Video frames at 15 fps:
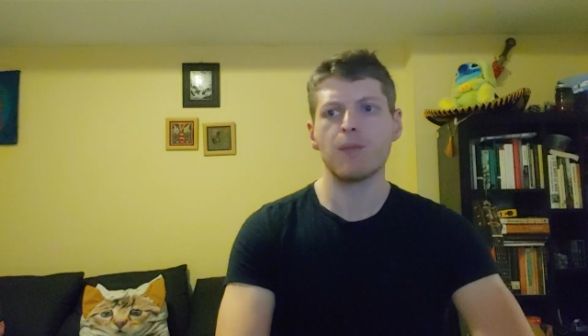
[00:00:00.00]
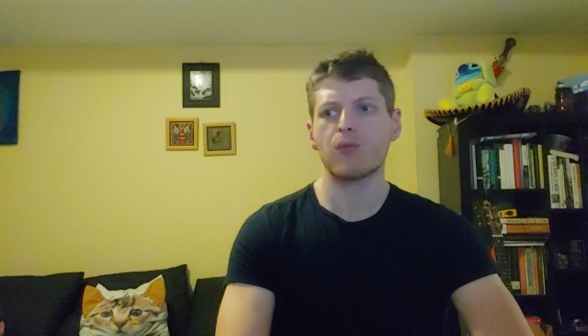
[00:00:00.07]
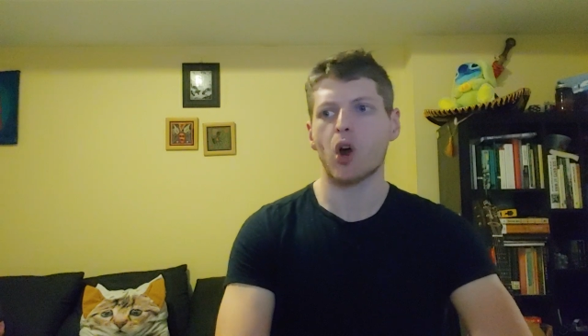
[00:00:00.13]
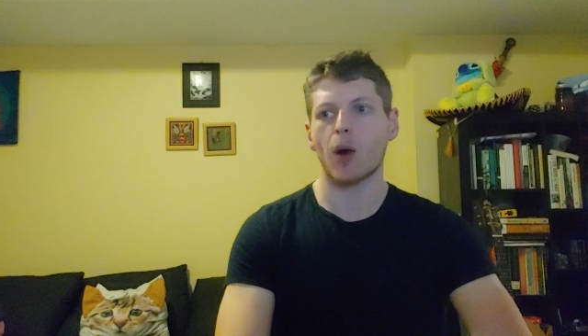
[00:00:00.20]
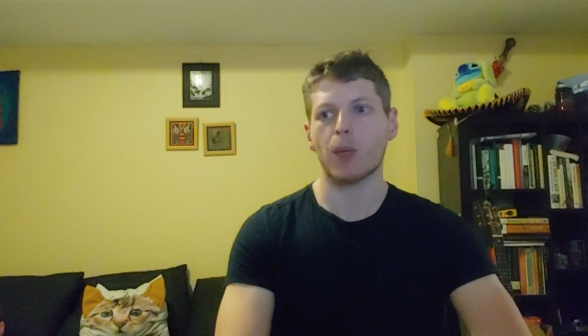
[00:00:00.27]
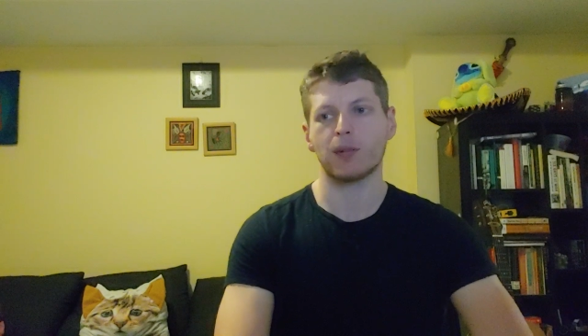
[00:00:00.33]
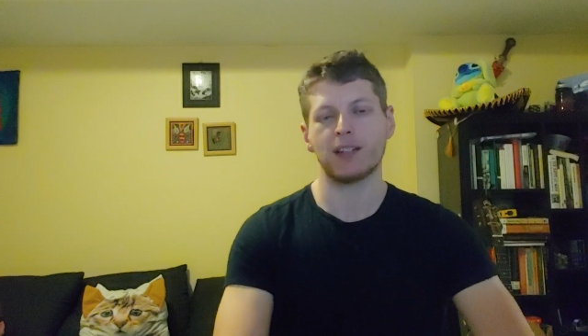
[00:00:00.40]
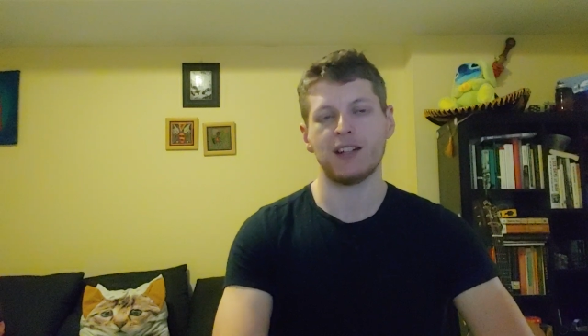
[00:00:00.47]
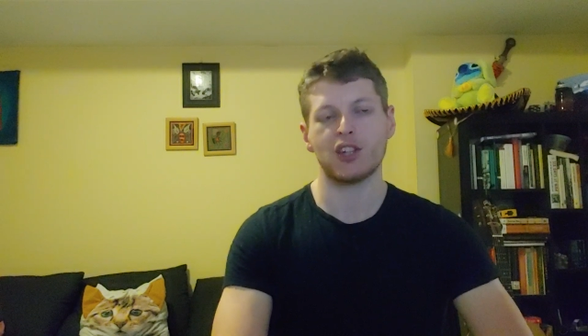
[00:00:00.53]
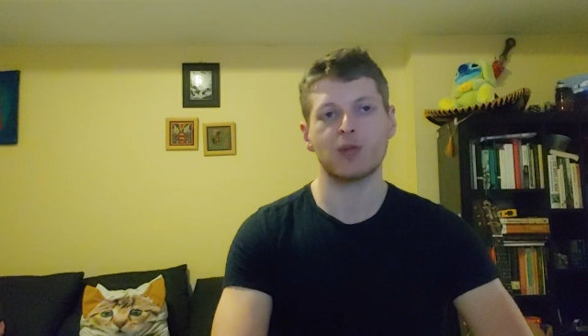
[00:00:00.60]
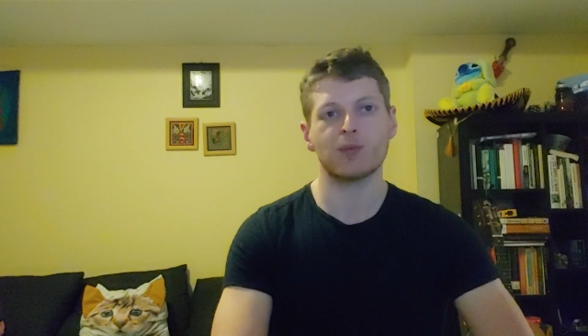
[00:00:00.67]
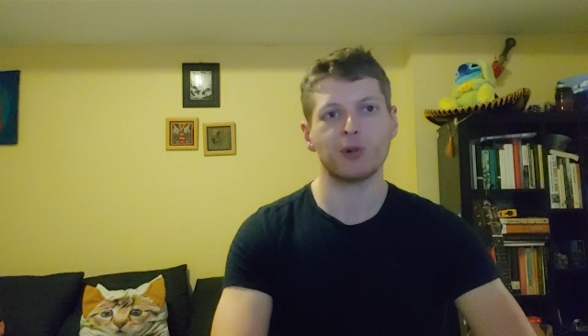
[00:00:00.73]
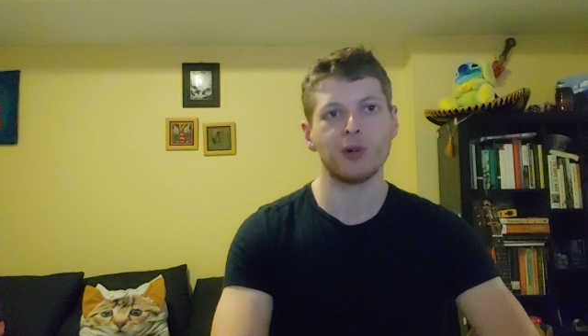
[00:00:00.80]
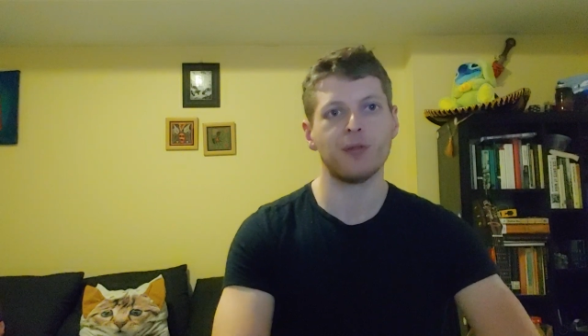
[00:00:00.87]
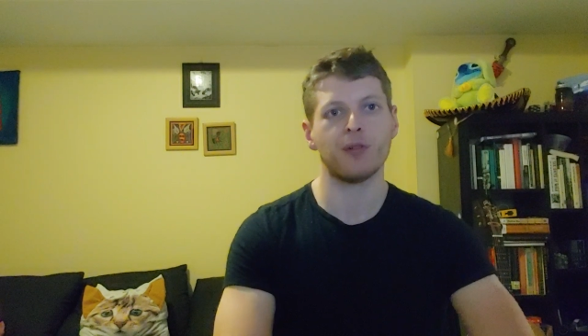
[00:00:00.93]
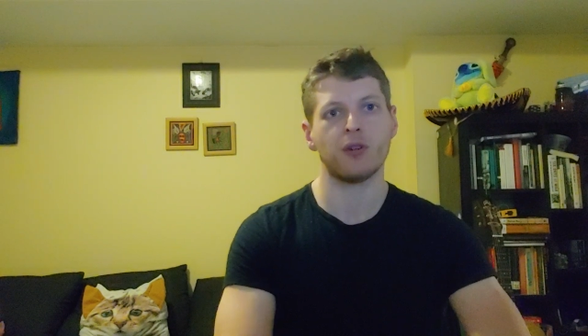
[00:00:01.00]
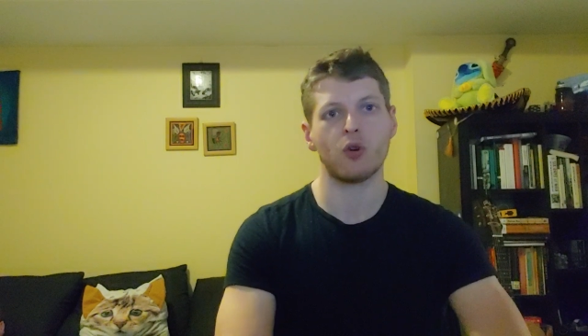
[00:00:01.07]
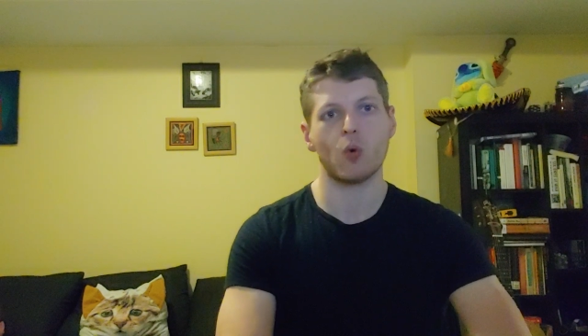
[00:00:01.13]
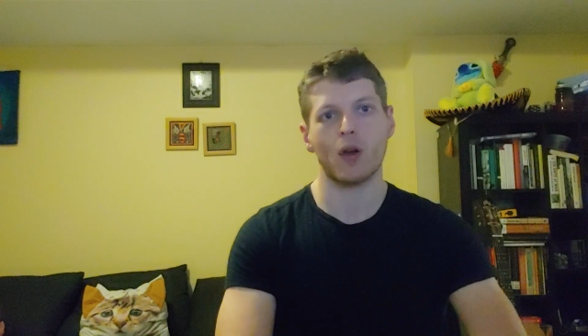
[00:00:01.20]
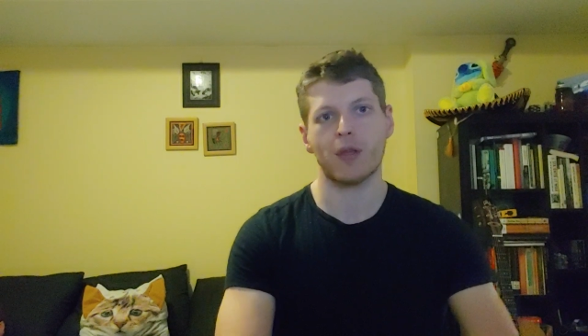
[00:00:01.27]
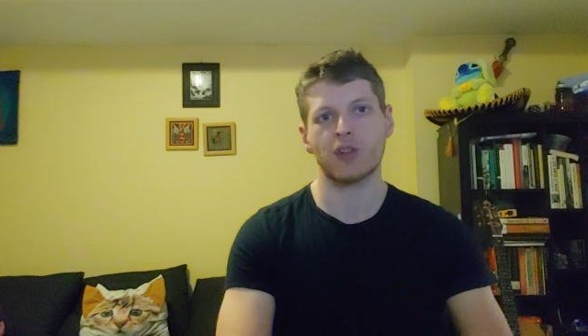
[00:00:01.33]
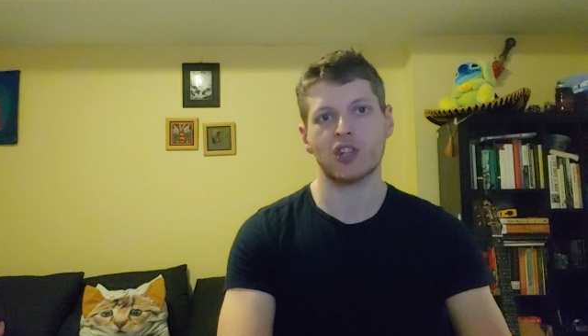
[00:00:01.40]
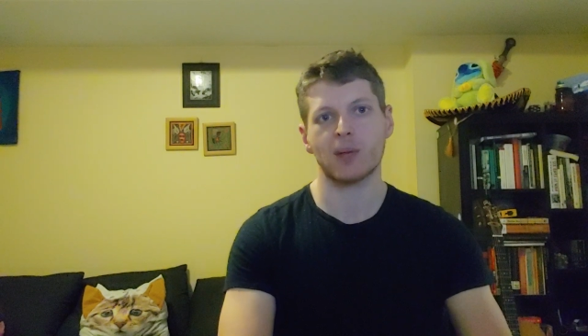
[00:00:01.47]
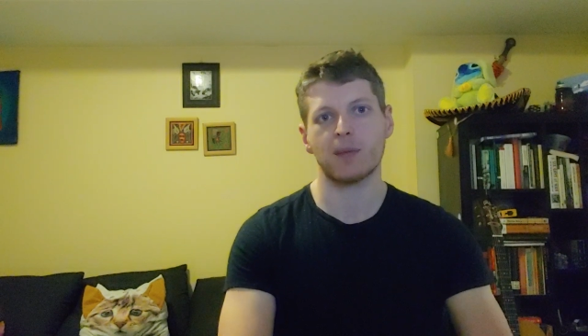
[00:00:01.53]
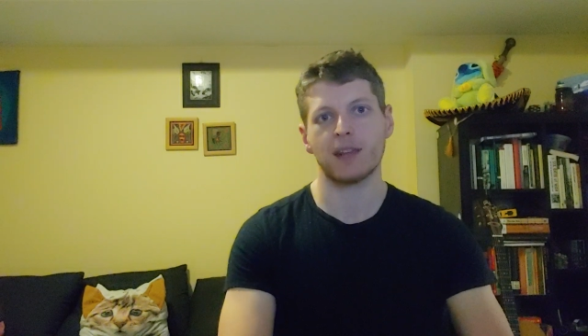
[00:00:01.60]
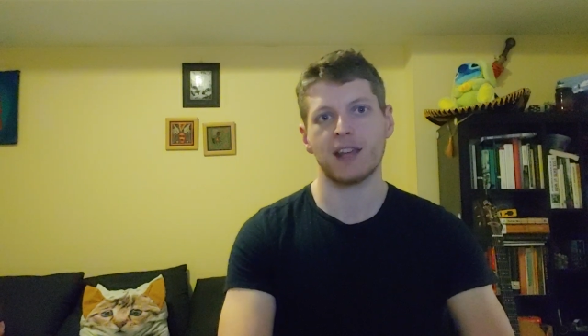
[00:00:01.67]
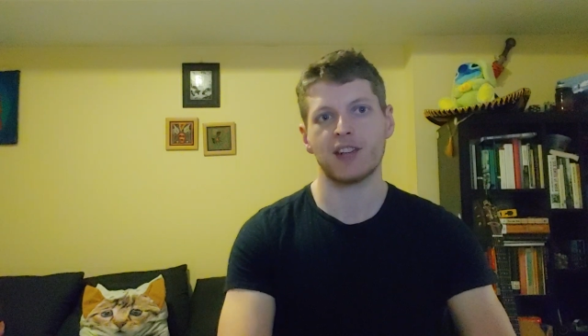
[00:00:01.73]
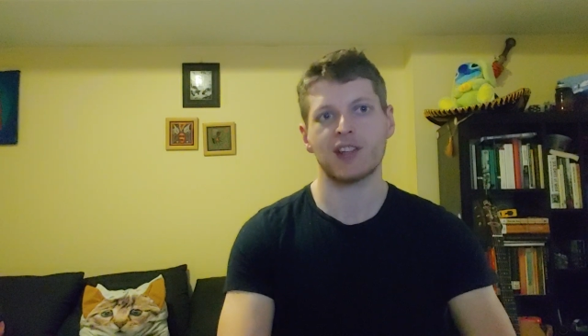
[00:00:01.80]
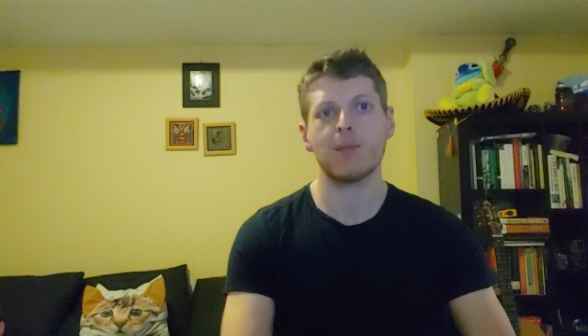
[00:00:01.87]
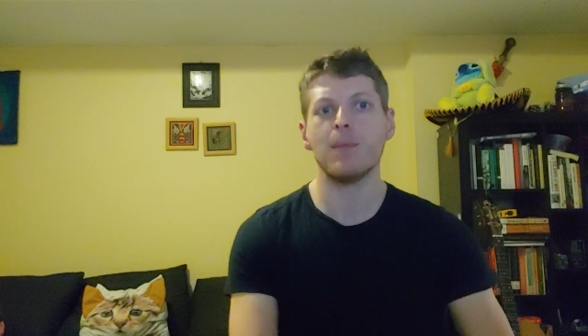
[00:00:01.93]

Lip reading: properly disproven or whether something is